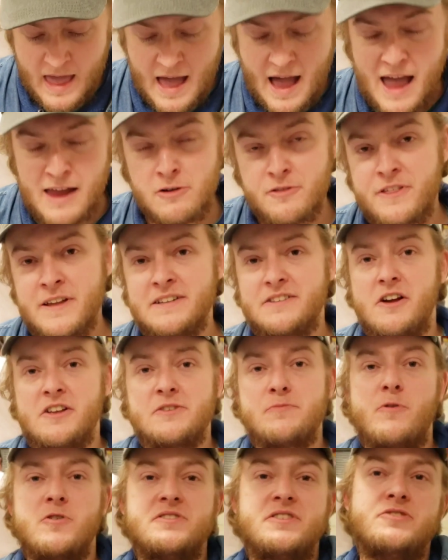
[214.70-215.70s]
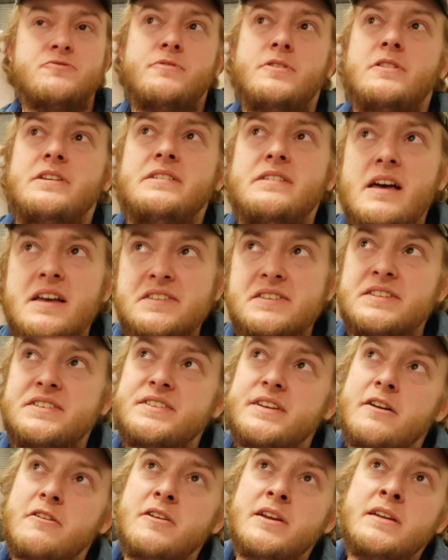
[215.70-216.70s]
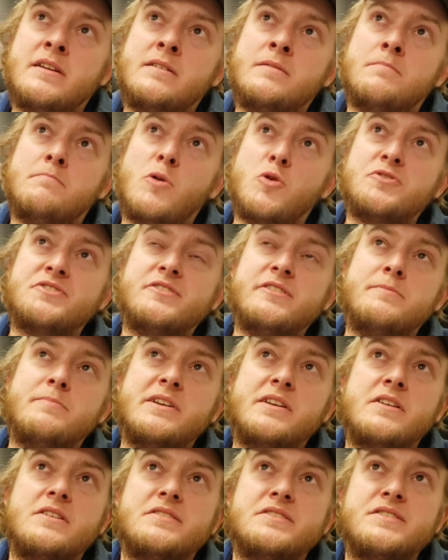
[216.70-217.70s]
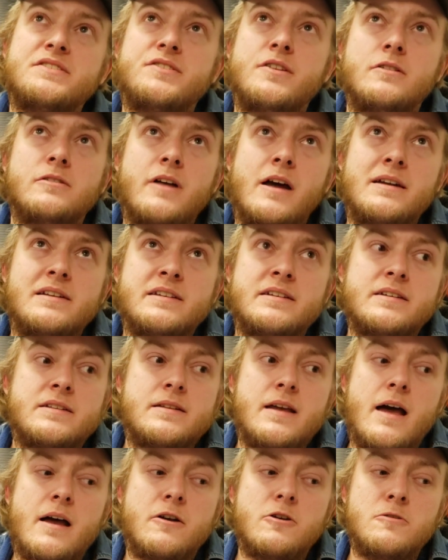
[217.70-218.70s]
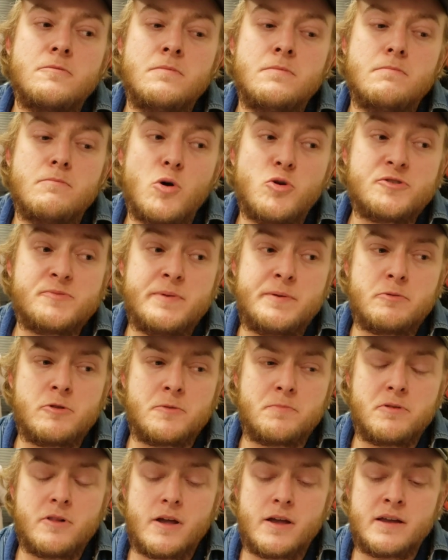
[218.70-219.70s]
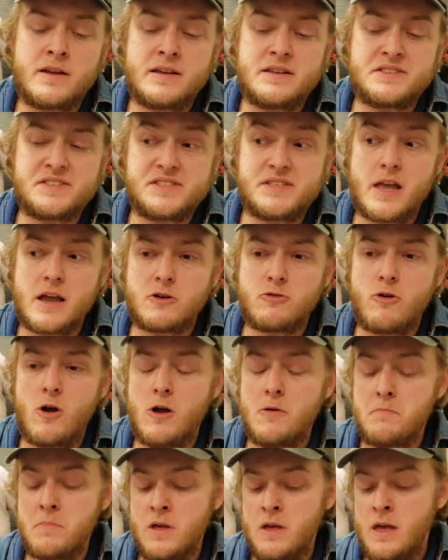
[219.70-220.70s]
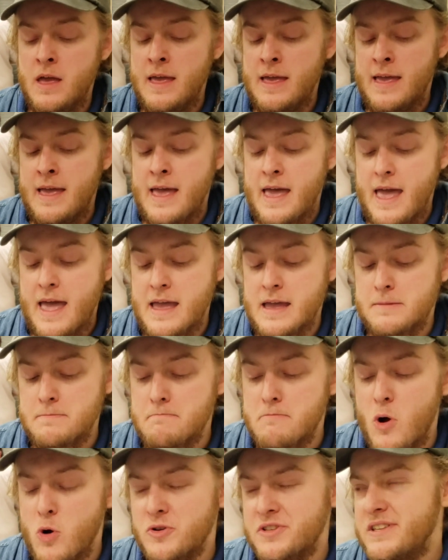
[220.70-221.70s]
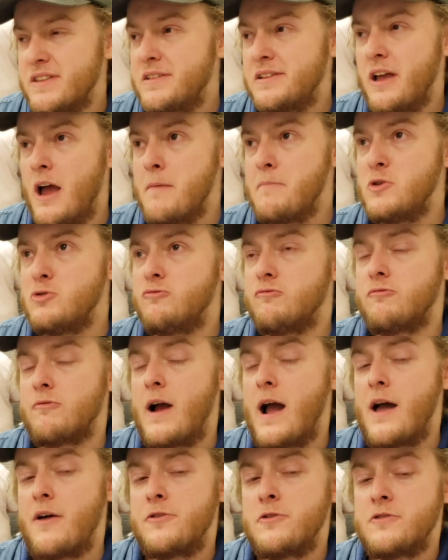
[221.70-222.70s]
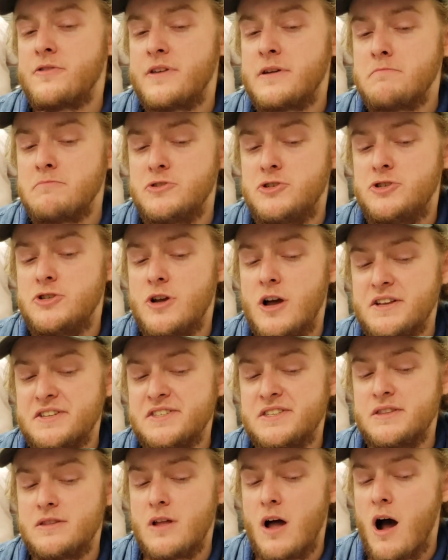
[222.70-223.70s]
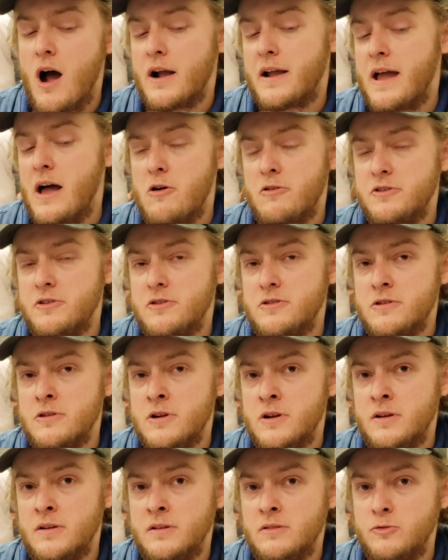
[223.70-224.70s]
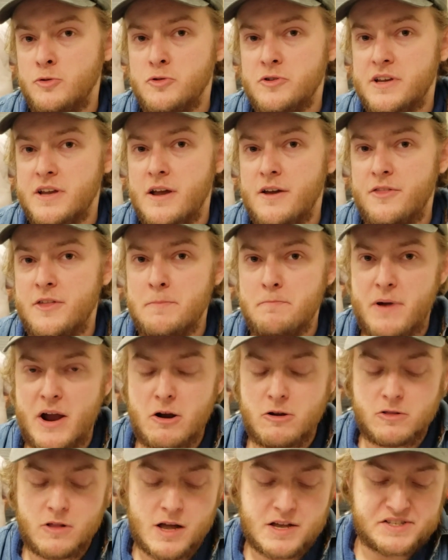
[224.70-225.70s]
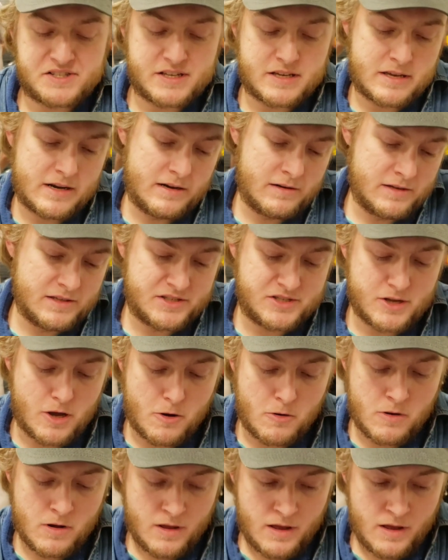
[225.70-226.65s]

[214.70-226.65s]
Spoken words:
I don't think Dunsparce is really necessary, mostly because the lightning attacker most people are playing is Zekrom, and most of the time you'd rather them just knock out your Lugia than paralyze it. So